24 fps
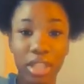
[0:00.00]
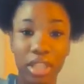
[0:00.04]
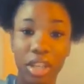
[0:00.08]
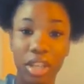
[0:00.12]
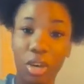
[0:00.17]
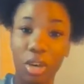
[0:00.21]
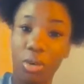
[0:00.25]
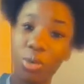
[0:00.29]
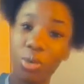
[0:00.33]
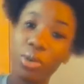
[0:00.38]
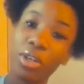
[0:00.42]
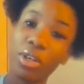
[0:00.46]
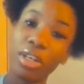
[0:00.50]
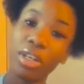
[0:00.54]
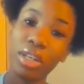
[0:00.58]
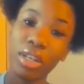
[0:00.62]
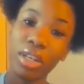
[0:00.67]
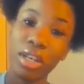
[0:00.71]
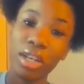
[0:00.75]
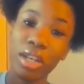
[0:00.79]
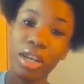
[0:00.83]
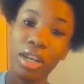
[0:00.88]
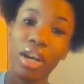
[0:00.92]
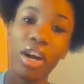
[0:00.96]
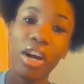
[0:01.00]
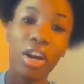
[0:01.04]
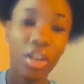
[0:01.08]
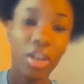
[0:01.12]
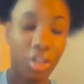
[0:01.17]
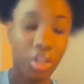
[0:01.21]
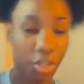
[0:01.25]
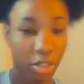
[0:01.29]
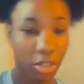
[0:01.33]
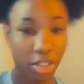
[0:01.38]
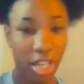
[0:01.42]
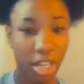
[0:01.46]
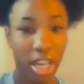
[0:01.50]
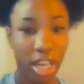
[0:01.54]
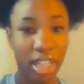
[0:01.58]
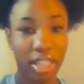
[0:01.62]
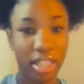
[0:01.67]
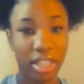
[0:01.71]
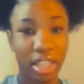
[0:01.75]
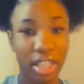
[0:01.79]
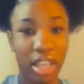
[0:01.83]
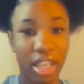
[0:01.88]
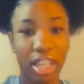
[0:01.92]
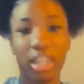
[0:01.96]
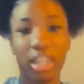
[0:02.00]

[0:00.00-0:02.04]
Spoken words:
Yahuwah, you guys say